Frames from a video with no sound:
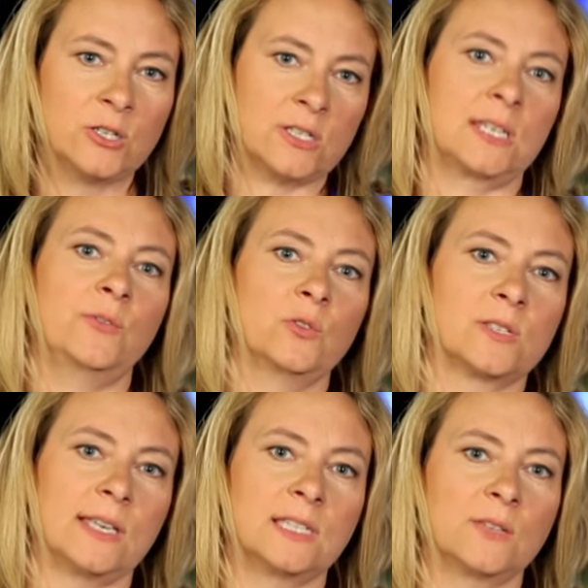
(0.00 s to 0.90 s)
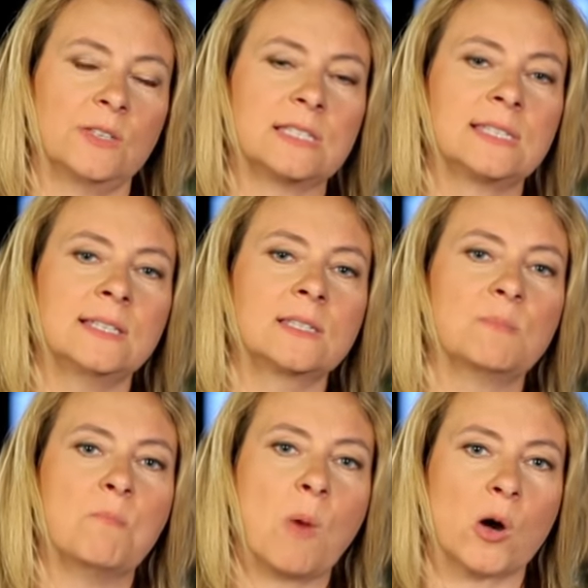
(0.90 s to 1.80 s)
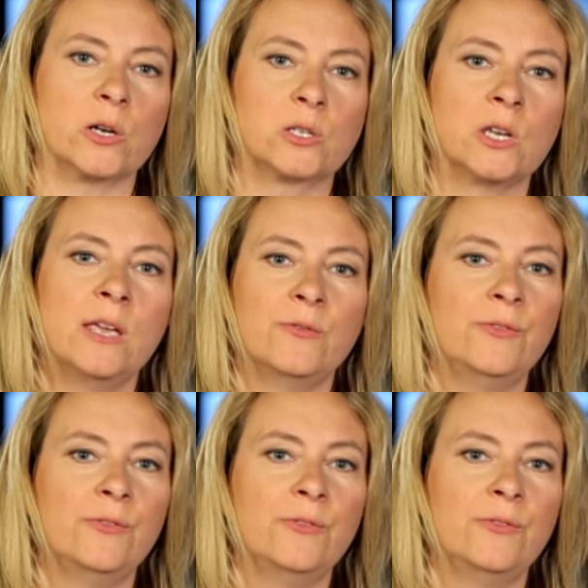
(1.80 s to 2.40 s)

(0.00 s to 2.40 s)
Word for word: Just to give you a sense of it, since March,